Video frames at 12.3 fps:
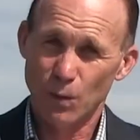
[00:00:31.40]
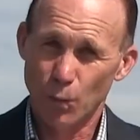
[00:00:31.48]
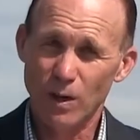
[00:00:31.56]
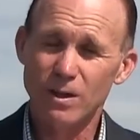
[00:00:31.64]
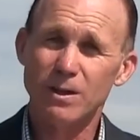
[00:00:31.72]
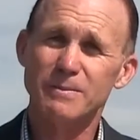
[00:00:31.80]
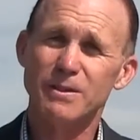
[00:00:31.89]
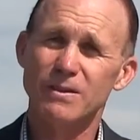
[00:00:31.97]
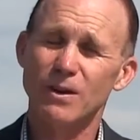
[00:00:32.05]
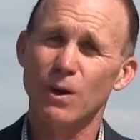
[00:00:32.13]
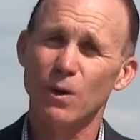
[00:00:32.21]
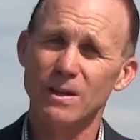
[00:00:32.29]
Welcome to
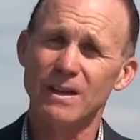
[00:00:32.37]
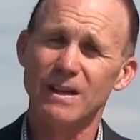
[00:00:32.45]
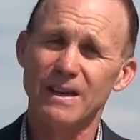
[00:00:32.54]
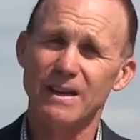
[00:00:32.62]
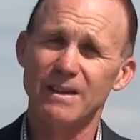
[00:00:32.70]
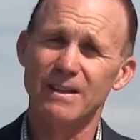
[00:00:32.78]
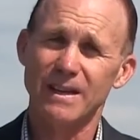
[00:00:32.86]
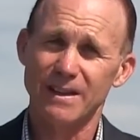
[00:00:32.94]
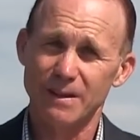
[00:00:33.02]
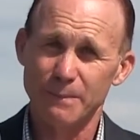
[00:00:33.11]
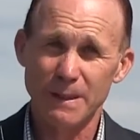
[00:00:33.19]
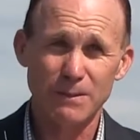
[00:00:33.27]
the Holy Land and
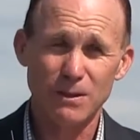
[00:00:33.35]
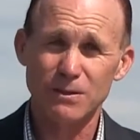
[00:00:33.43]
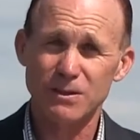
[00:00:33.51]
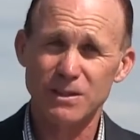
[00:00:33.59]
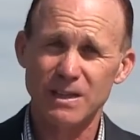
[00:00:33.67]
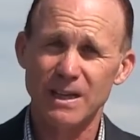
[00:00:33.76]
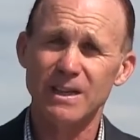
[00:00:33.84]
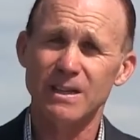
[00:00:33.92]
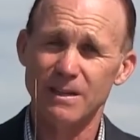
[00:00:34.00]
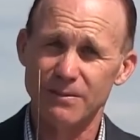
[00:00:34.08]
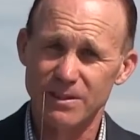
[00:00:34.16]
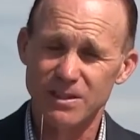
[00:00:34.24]
the biblical site
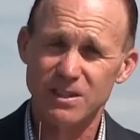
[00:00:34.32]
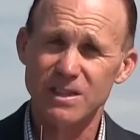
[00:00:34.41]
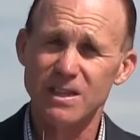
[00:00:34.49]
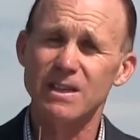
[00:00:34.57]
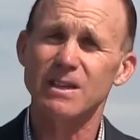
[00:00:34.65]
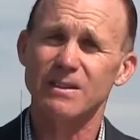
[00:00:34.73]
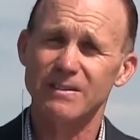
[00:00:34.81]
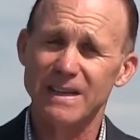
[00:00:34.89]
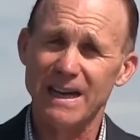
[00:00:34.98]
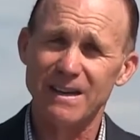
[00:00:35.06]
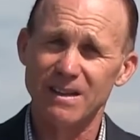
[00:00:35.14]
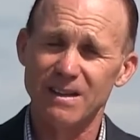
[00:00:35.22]
of the Sea of
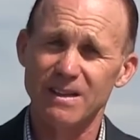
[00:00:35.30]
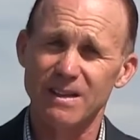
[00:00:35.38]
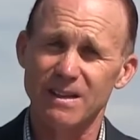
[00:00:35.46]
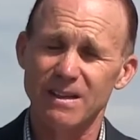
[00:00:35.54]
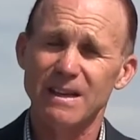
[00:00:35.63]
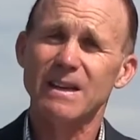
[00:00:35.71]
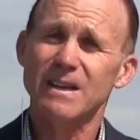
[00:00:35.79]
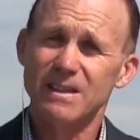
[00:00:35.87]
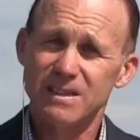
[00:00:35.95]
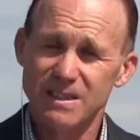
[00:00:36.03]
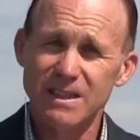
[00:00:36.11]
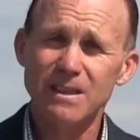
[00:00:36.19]
Galilee.
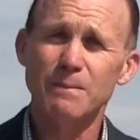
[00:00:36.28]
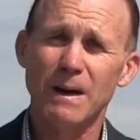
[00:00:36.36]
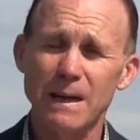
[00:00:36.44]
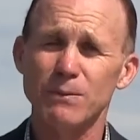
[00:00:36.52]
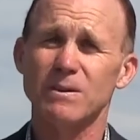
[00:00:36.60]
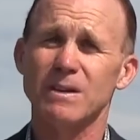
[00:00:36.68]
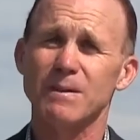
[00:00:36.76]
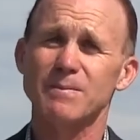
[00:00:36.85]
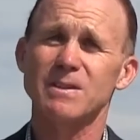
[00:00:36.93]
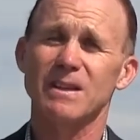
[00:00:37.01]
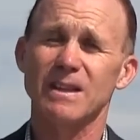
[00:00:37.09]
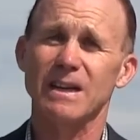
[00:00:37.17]
See the Bible come
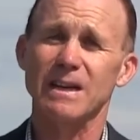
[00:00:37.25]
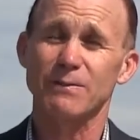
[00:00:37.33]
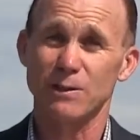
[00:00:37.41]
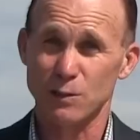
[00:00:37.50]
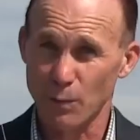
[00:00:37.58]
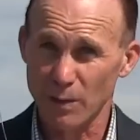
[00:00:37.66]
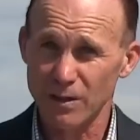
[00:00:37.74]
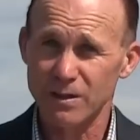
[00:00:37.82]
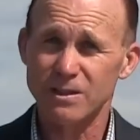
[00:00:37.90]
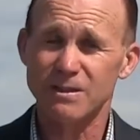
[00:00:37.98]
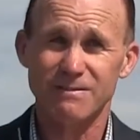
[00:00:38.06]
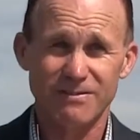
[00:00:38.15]
to life as we look at
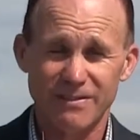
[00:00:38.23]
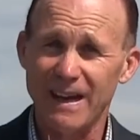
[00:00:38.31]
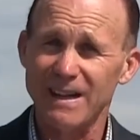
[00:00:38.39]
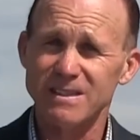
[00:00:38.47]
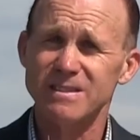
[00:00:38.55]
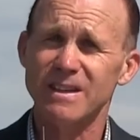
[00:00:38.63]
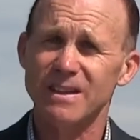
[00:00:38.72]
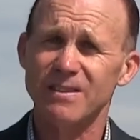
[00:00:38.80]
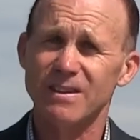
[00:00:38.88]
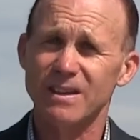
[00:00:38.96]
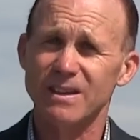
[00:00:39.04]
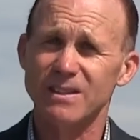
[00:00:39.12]
some fascinating
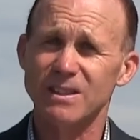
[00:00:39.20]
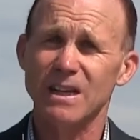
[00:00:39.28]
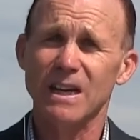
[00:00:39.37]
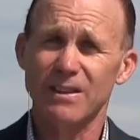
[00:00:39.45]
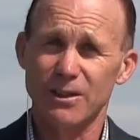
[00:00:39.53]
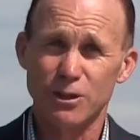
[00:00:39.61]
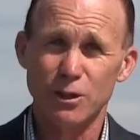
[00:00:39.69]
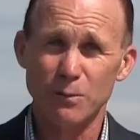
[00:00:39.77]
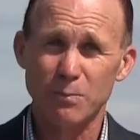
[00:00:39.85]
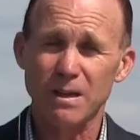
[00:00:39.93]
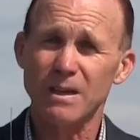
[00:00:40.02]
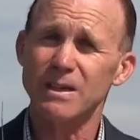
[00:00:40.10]
things that took
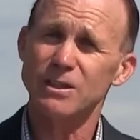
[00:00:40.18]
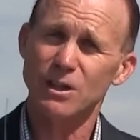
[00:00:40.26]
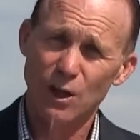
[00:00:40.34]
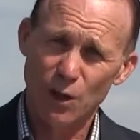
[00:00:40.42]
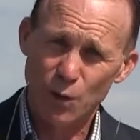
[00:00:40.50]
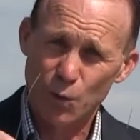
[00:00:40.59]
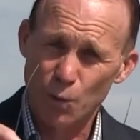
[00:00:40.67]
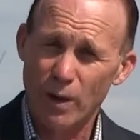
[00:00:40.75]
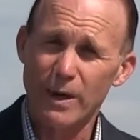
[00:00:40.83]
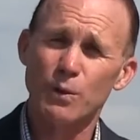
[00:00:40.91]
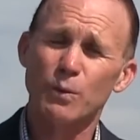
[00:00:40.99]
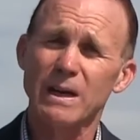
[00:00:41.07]
place
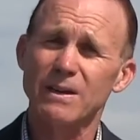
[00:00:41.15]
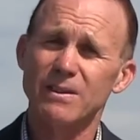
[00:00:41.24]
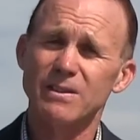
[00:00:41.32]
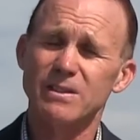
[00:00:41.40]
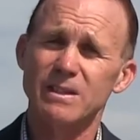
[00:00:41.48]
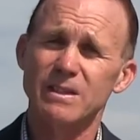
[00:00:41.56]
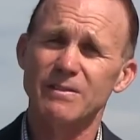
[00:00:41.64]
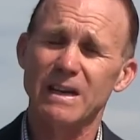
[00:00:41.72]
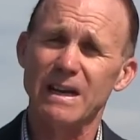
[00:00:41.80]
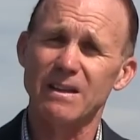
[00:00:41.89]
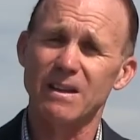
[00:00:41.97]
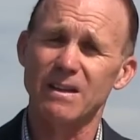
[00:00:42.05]
right around the Sea of
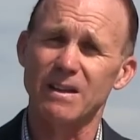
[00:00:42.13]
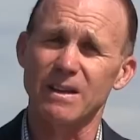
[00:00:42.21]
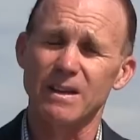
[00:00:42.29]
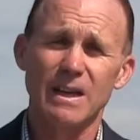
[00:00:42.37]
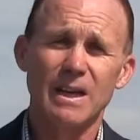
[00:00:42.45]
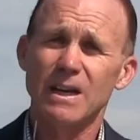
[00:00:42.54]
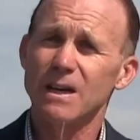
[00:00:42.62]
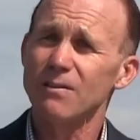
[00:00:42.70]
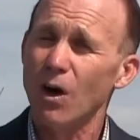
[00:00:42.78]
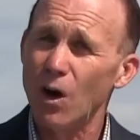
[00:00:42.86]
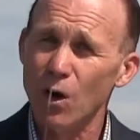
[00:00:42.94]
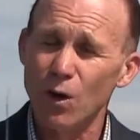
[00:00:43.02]
Galilee. Of
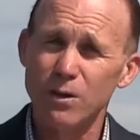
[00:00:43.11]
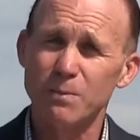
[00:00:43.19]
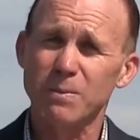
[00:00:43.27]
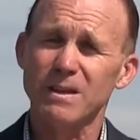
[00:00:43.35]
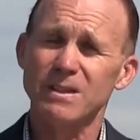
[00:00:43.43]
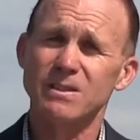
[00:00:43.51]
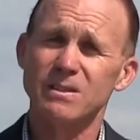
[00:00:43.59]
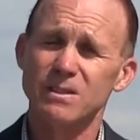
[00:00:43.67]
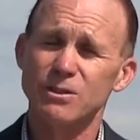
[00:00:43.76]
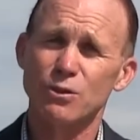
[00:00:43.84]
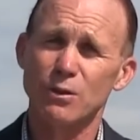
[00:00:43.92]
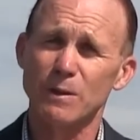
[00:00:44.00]
all the places in
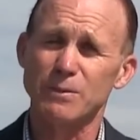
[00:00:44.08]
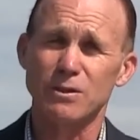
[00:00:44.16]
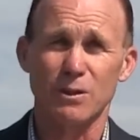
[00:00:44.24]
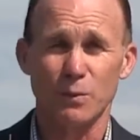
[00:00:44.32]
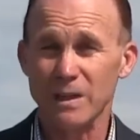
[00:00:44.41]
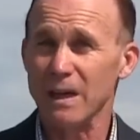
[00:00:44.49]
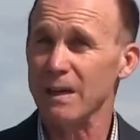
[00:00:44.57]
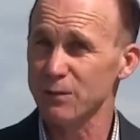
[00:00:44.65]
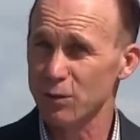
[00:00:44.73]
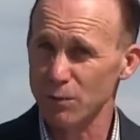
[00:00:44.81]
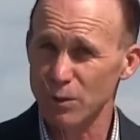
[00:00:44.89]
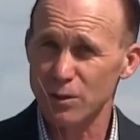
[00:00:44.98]
Scripture, we have
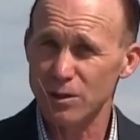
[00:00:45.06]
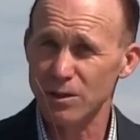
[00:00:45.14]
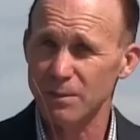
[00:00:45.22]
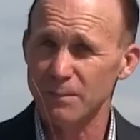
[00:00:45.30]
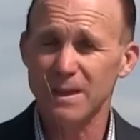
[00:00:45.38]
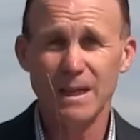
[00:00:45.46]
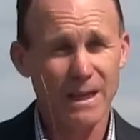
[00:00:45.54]
Jerusalem